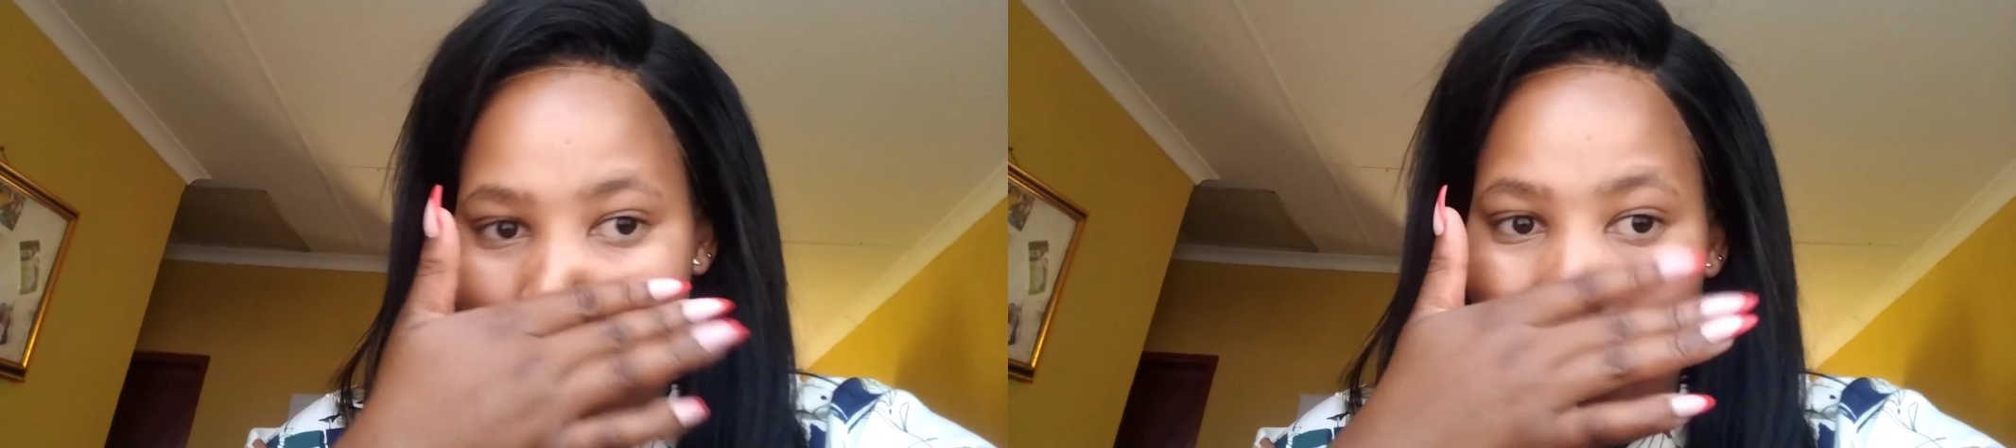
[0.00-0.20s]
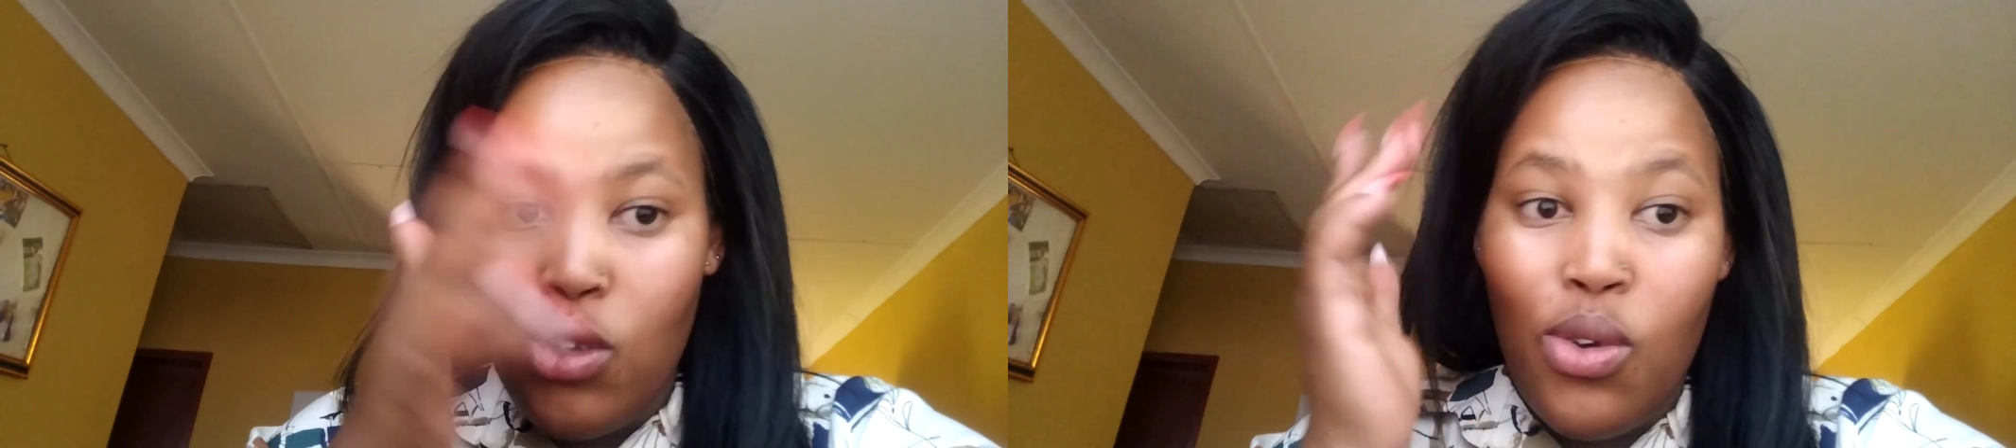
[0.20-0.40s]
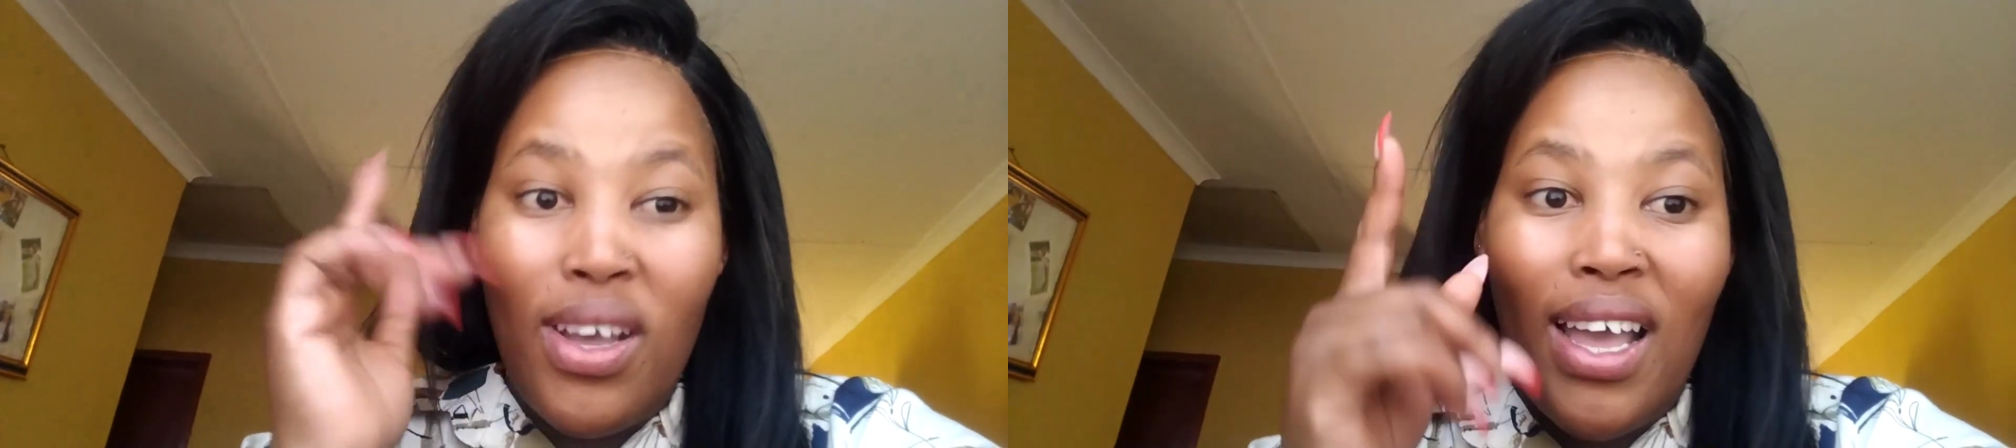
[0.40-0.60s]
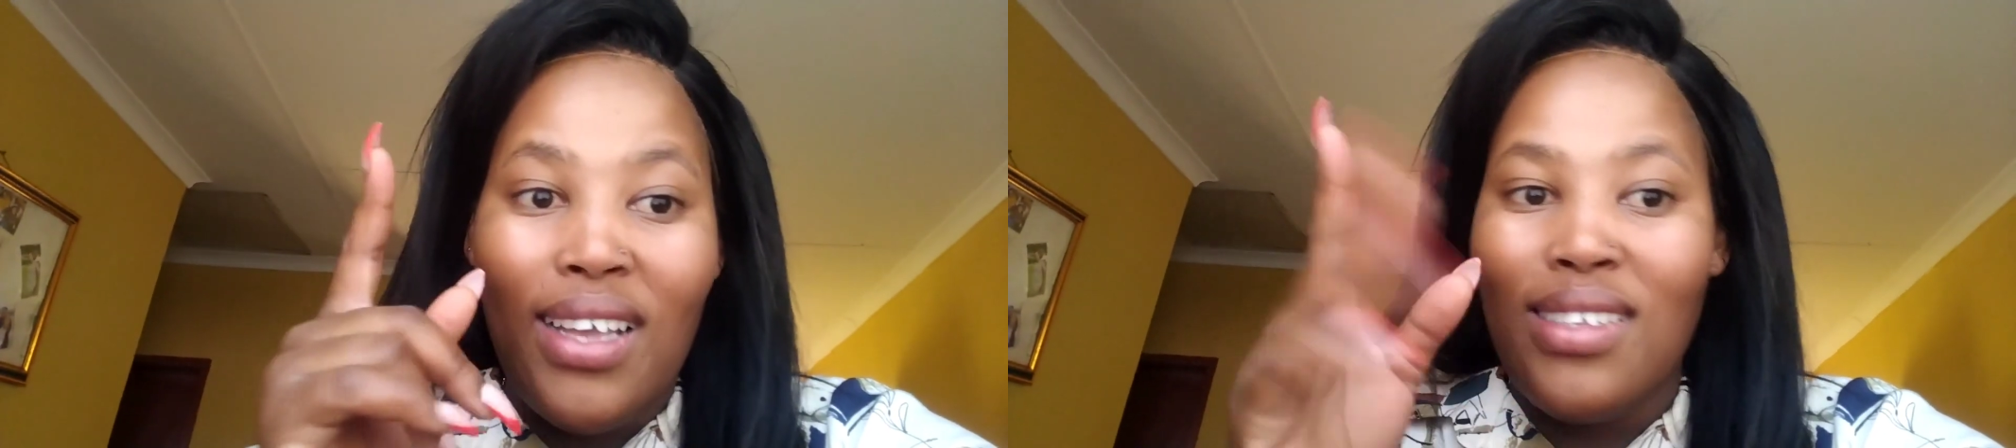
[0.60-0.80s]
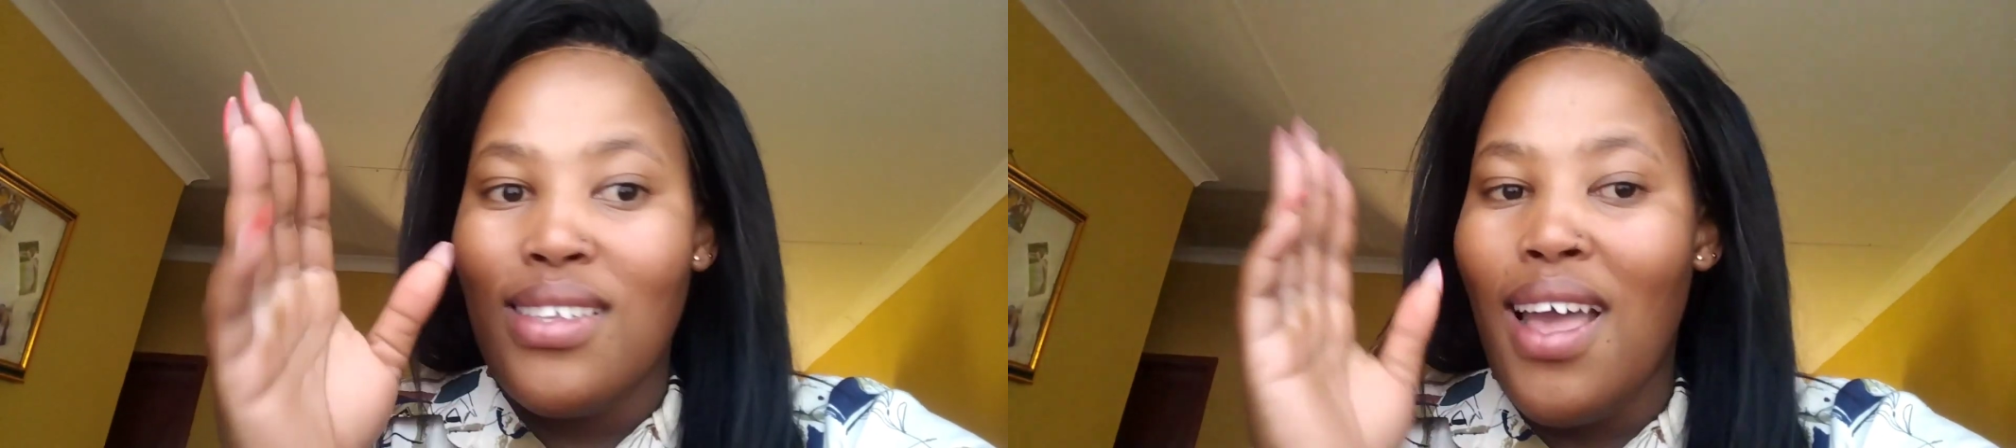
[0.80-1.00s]
So
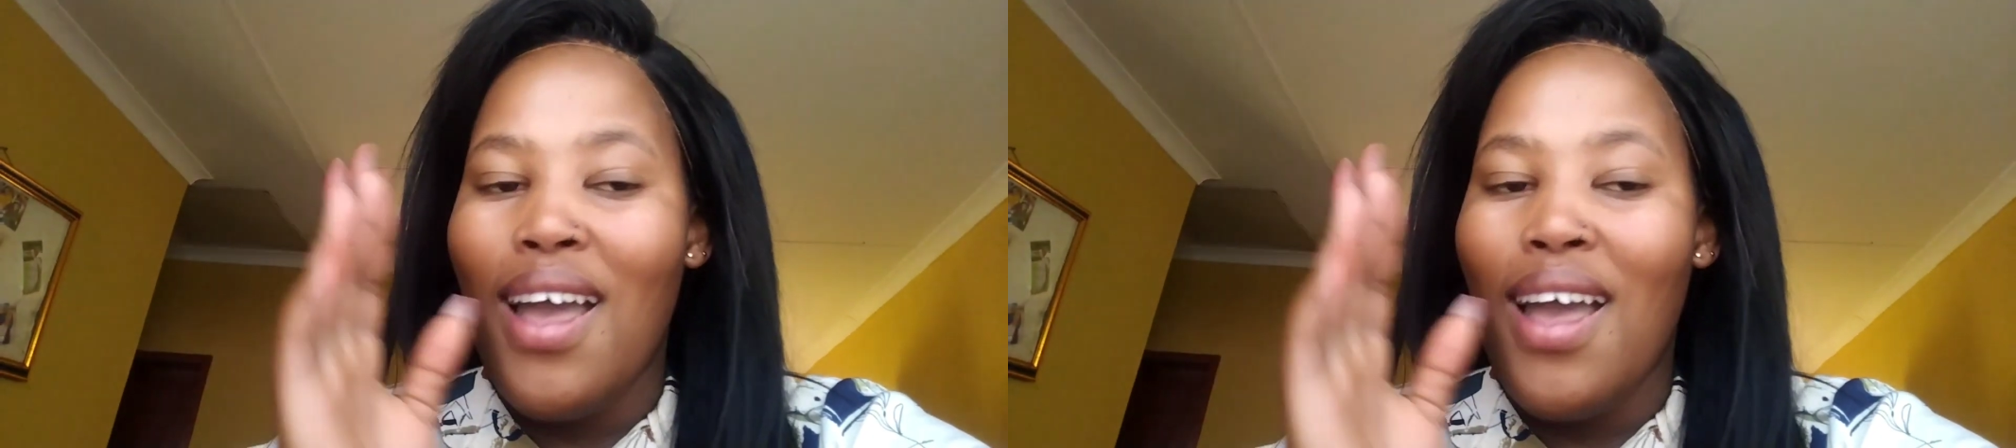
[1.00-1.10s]
guys,